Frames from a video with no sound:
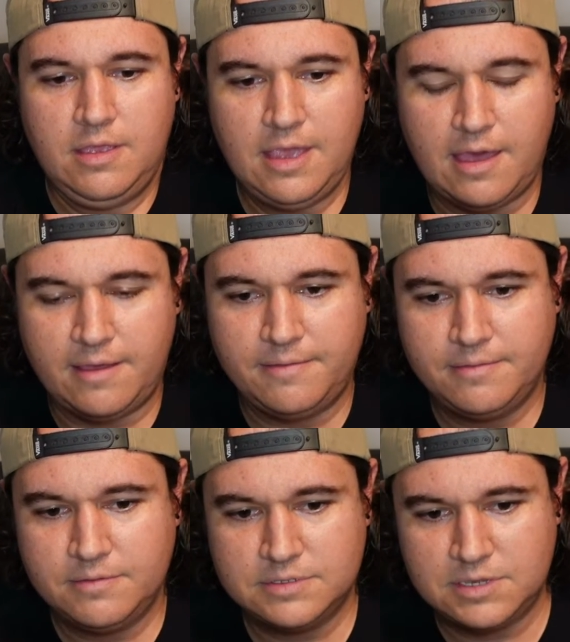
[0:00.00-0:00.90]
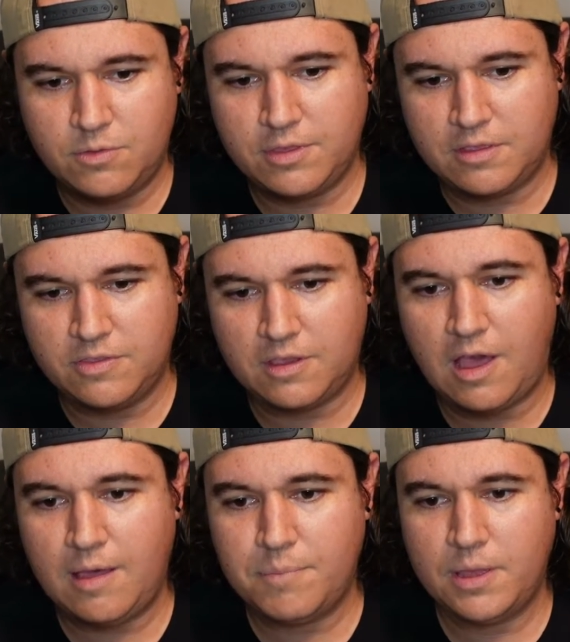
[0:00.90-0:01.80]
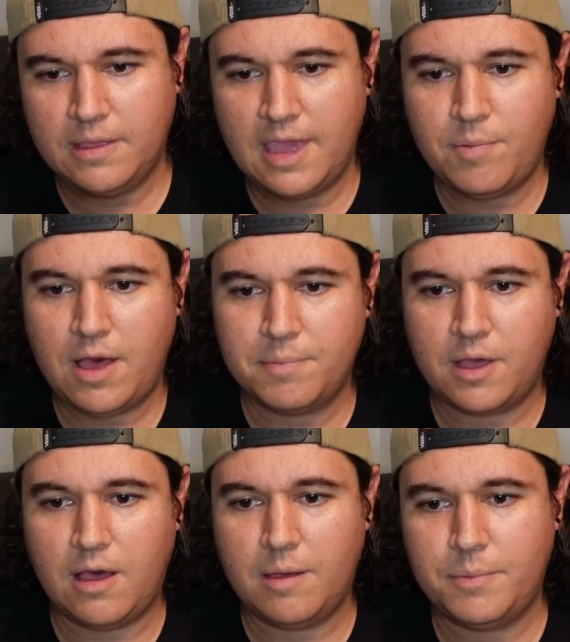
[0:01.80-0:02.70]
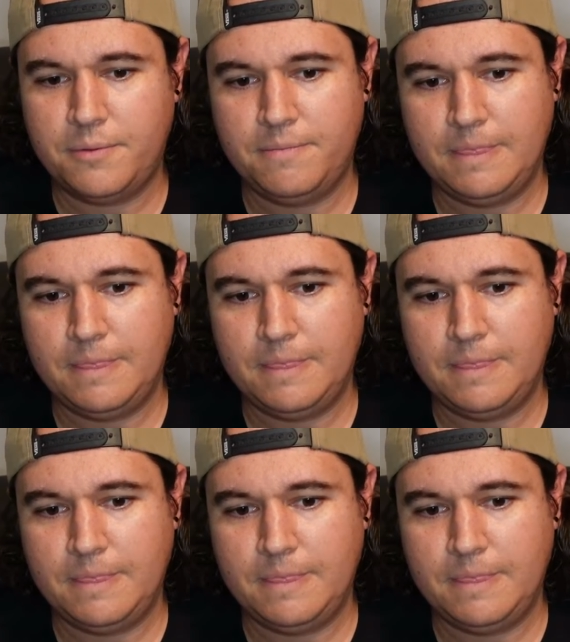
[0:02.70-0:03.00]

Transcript: yeah. So the K-pop cop,